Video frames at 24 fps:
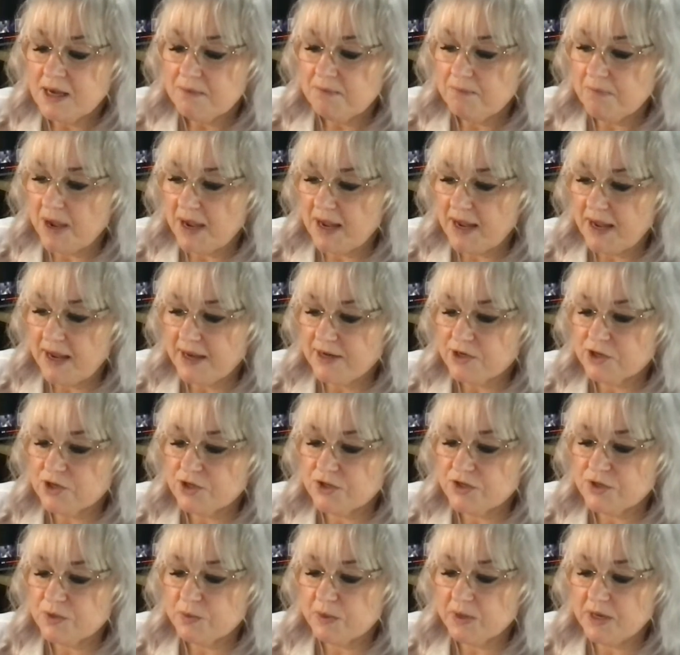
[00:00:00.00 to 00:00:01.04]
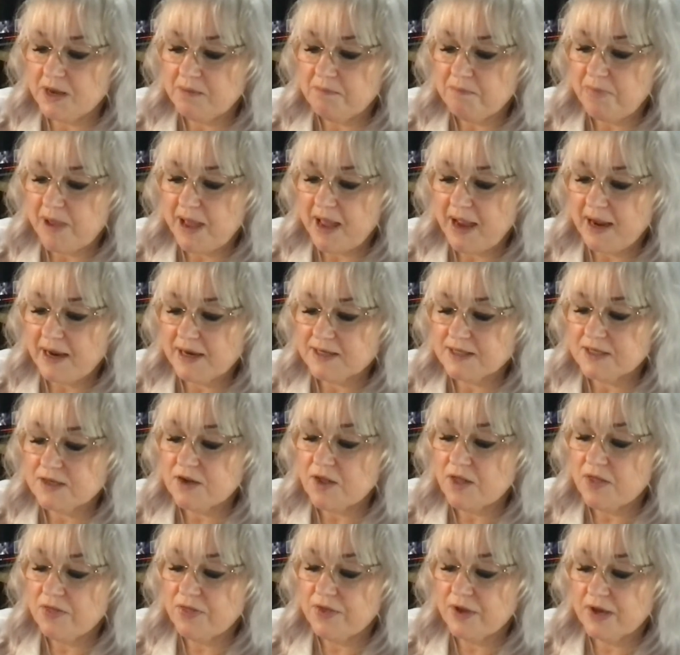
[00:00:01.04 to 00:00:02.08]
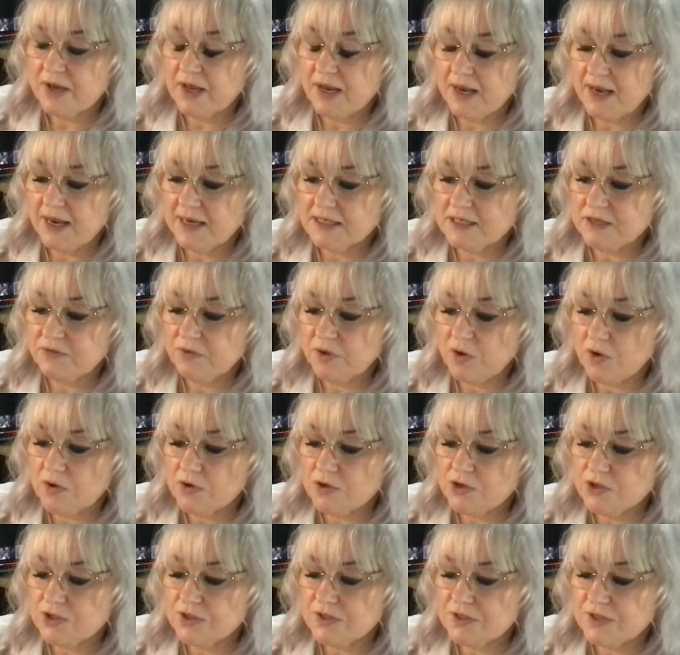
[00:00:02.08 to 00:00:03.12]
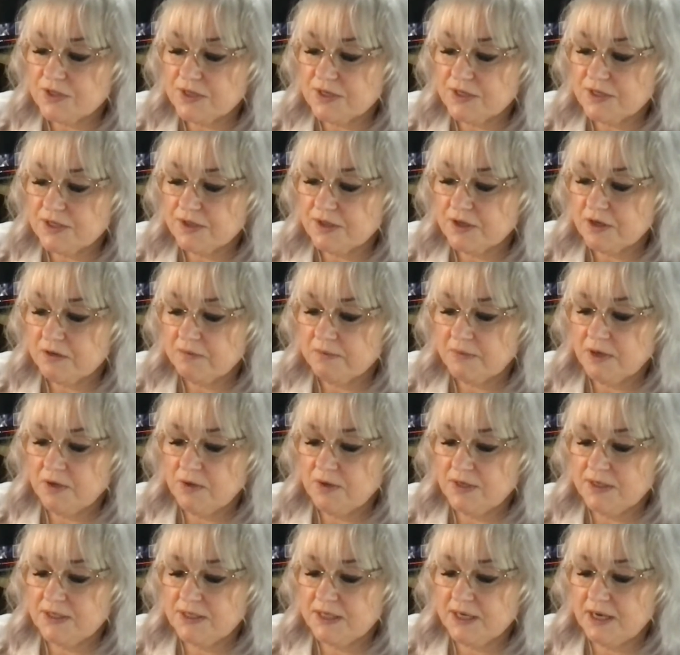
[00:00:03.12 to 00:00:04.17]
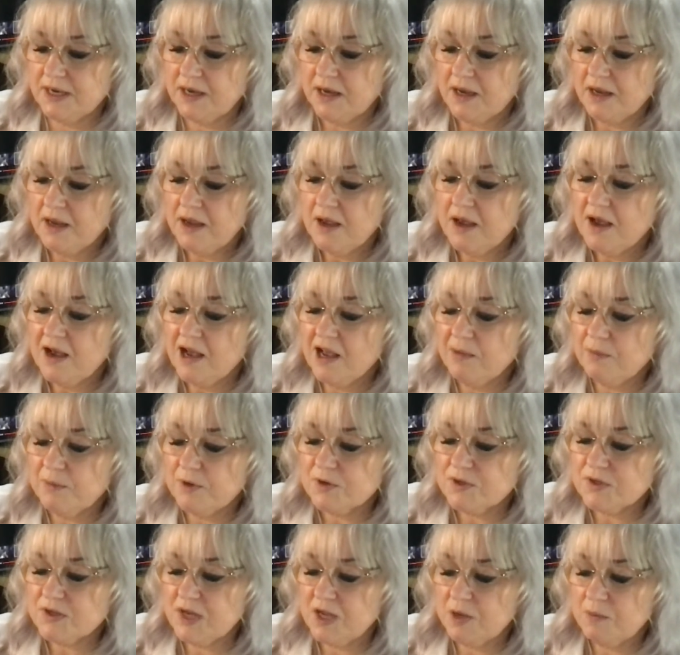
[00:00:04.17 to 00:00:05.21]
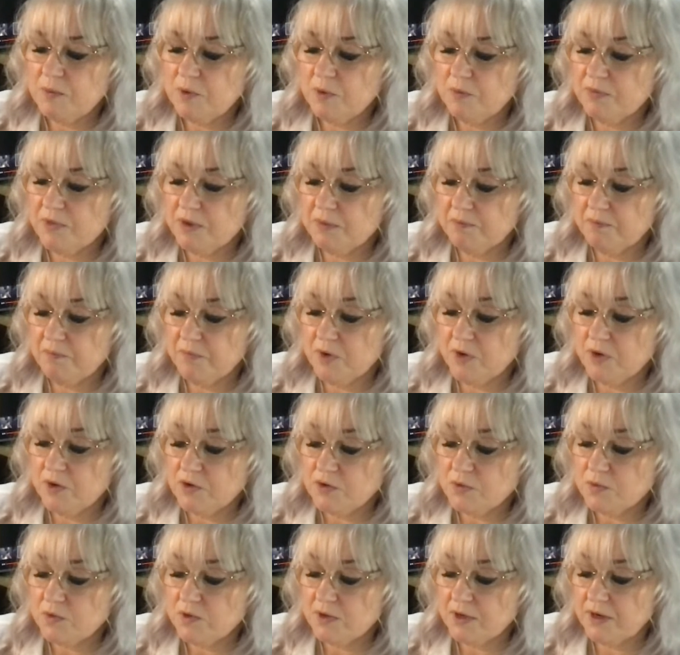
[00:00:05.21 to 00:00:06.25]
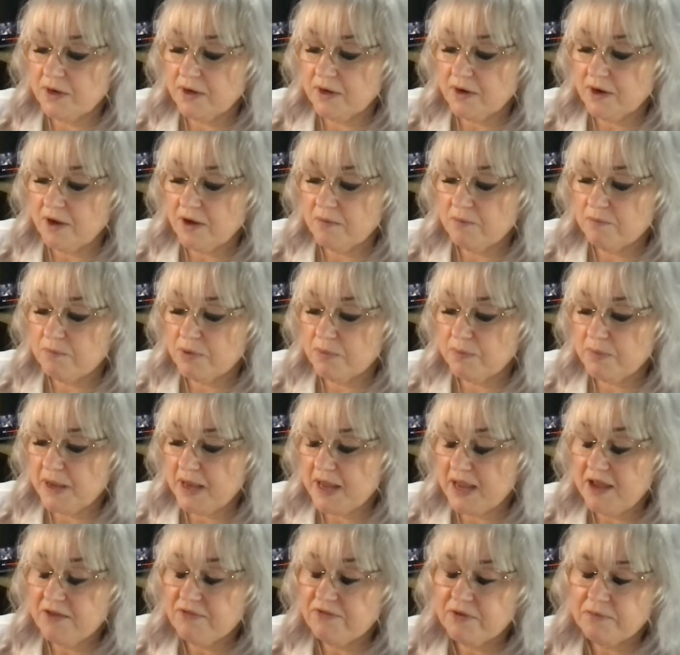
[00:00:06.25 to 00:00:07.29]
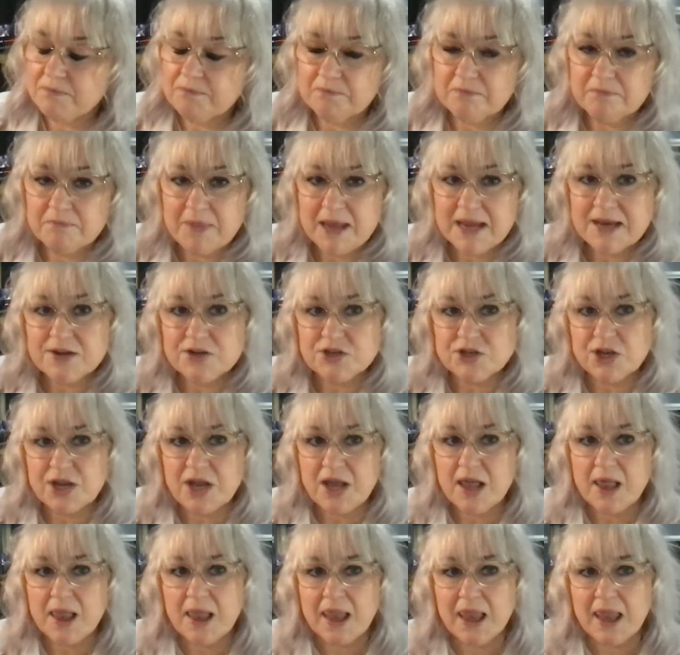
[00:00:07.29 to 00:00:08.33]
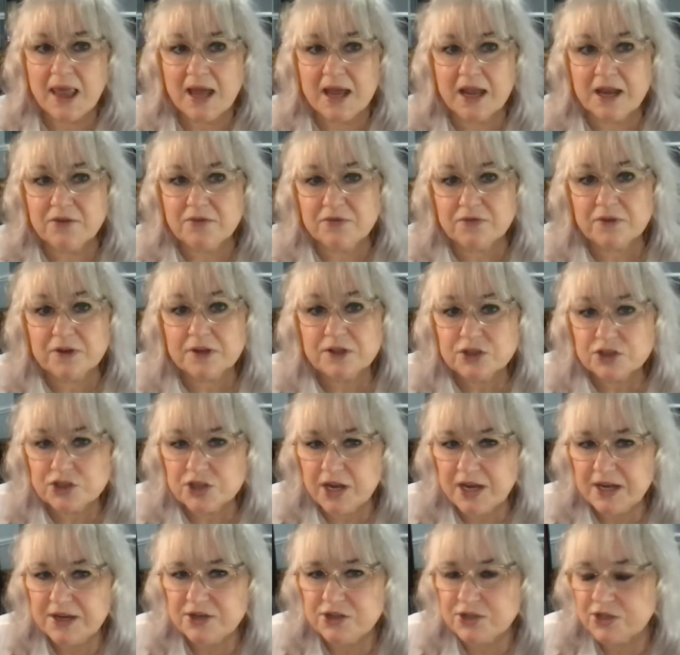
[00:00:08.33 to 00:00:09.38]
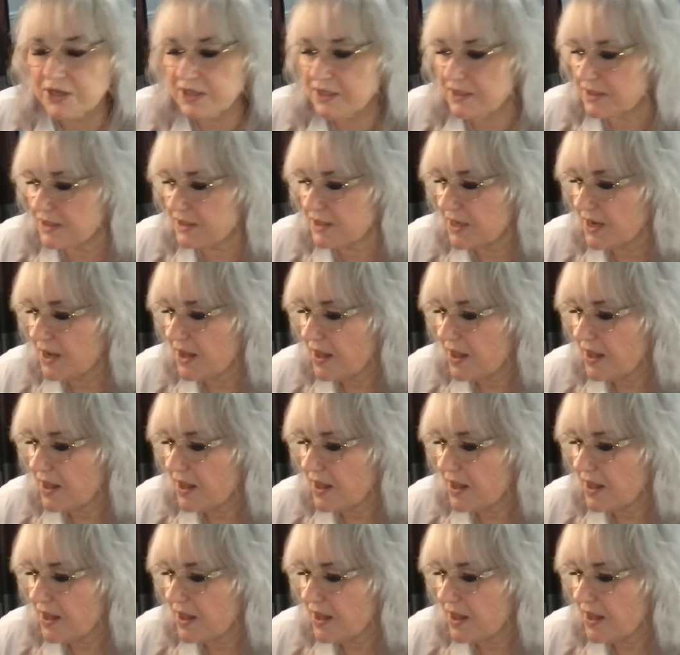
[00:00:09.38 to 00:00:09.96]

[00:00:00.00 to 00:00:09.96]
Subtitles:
My actions will impact the collective consciousness and community. I must keep up the good work and prepare for major life changes.